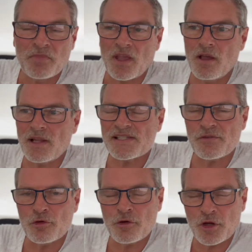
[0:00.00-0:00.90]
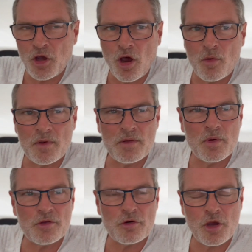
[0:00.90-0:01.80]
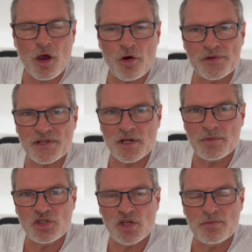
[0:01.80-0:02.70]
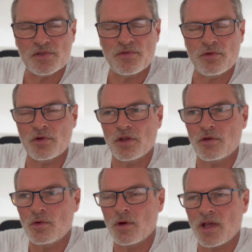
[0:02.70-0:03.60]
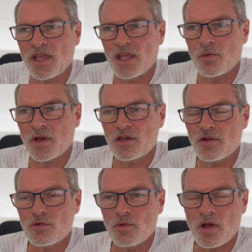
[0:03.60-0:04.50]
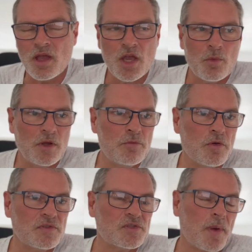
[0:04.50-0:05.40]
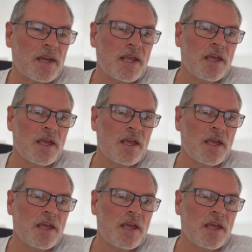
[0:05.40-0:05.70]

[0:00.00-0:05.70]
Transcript: let's have a look at a car, whether a car is going to be cheaper for you here when you move to Spain.